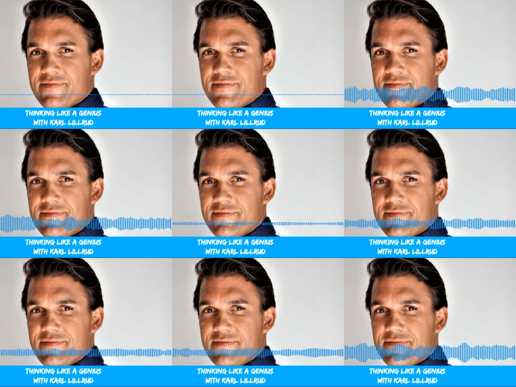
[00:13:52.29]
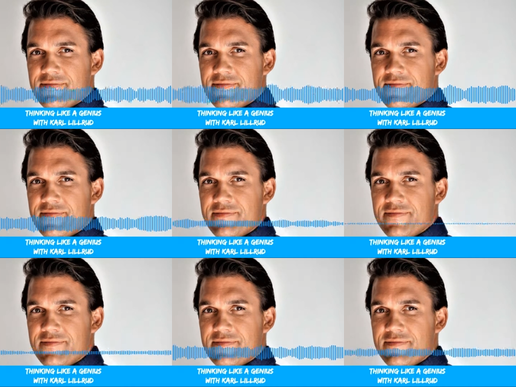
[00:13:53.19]
It's mm-hmm. uh,
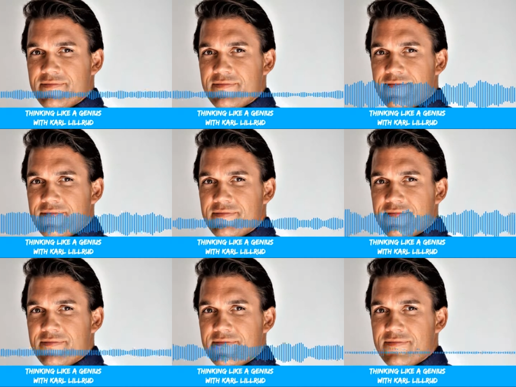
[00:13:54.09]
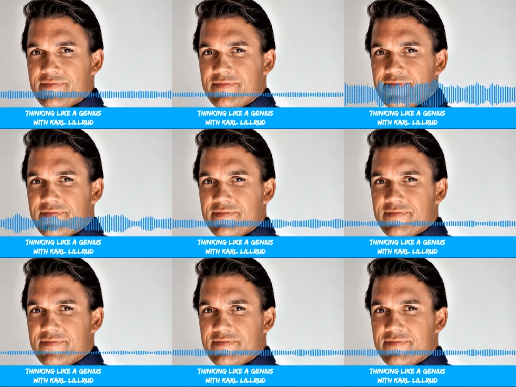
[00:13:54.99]
it's one of my super strengths